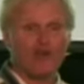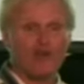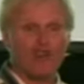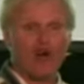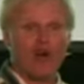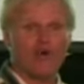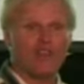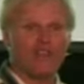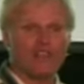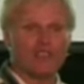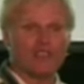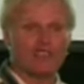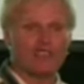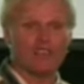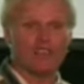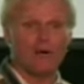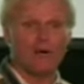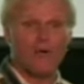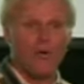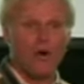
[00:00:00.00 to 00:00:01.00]
no
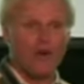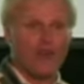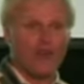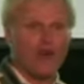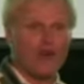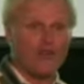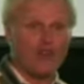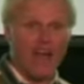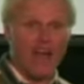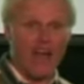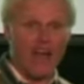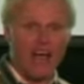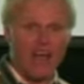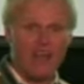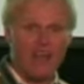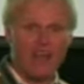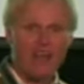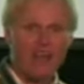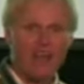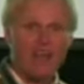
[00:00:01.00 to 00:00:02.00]
insulin, a
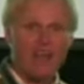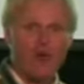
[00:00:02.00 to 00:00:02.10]
109.